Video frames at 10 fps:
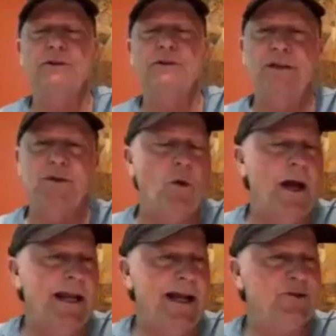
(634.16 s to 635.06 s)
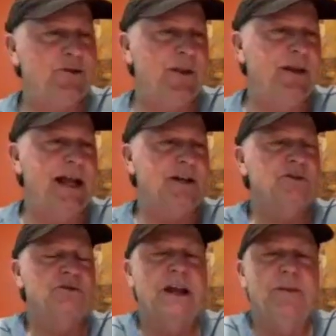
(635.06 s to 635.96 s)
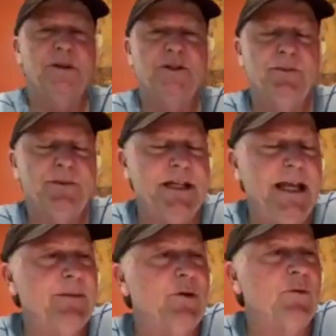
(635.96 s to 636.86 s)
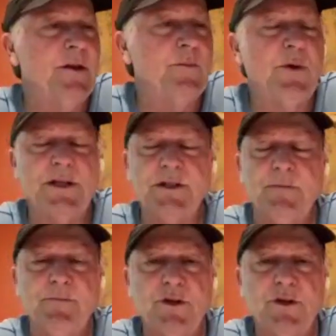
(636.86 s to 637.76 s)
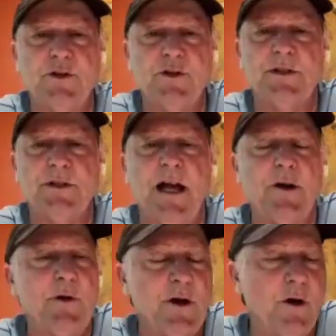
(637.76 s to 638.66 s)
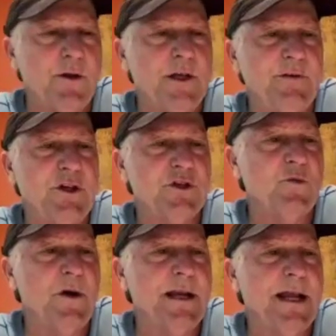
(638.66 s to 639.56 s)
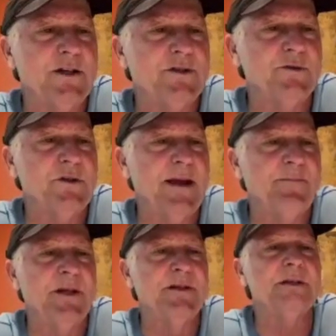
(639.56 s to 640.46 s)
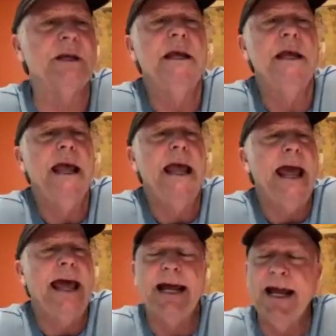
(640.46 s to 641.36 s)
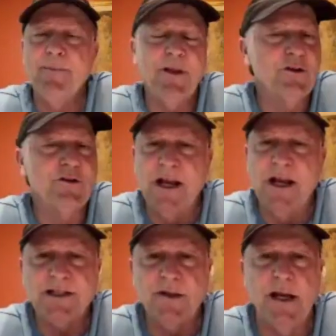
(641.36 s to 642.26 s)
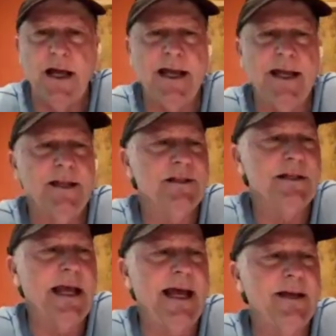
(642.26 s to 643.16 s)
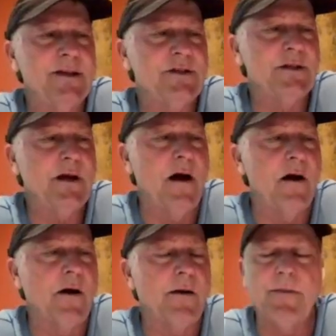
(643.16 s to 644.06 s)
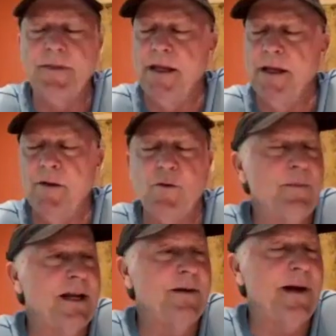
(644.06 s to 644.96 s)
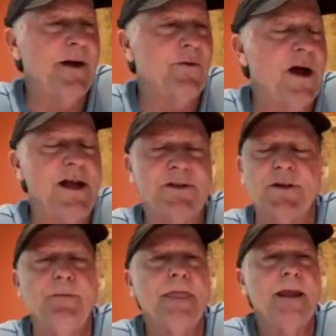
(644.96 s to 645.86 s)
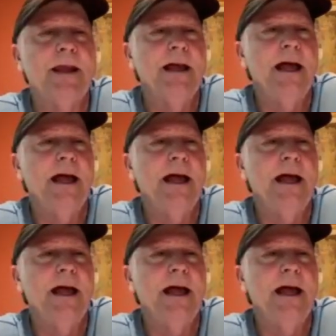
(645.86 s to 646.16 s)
I was at the White House with the national championship team, and one of the President Bushes was honoring all the Division I national champions. And I am there dressed to the nines, as are the young women on my roster.